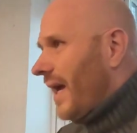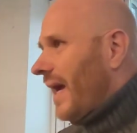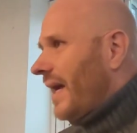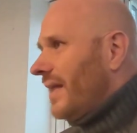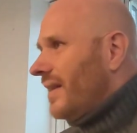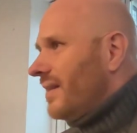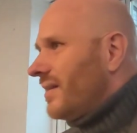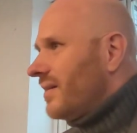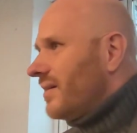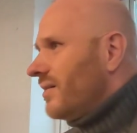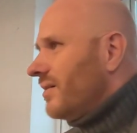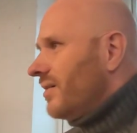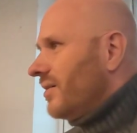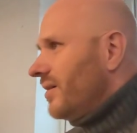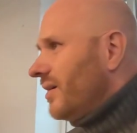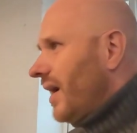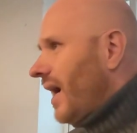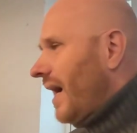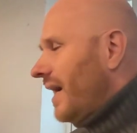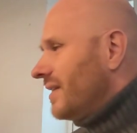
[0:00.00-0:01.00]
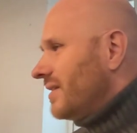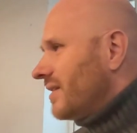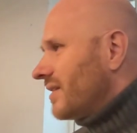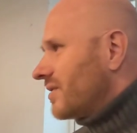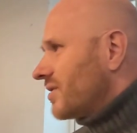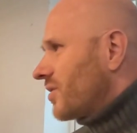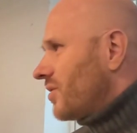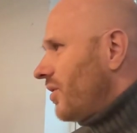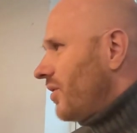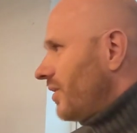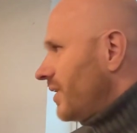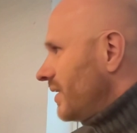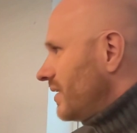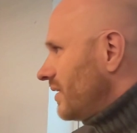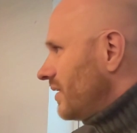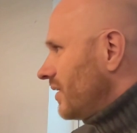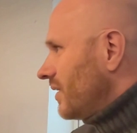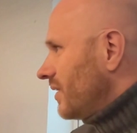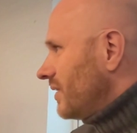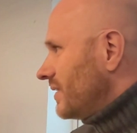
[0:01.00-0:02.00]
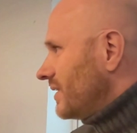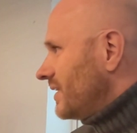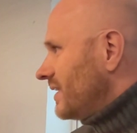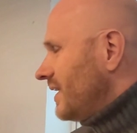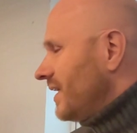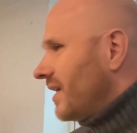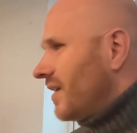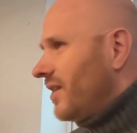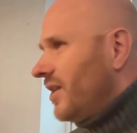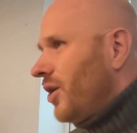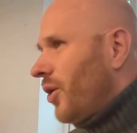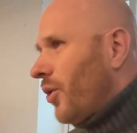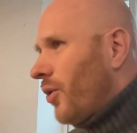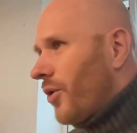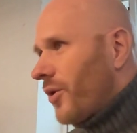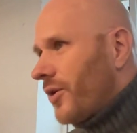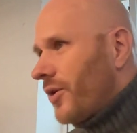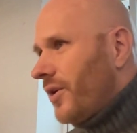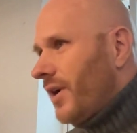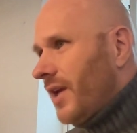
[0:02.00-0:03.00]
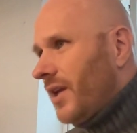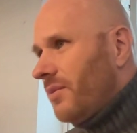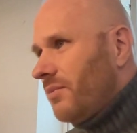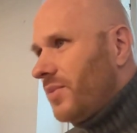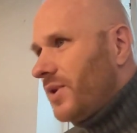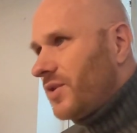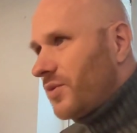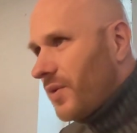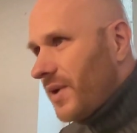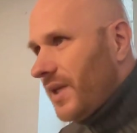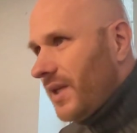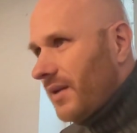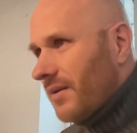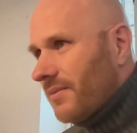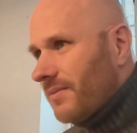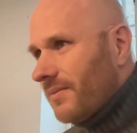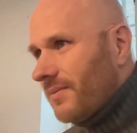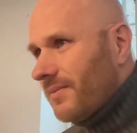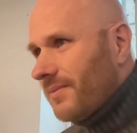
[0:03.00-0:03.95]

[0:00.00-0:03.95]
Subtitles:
And Isaacs call it seek the order in between.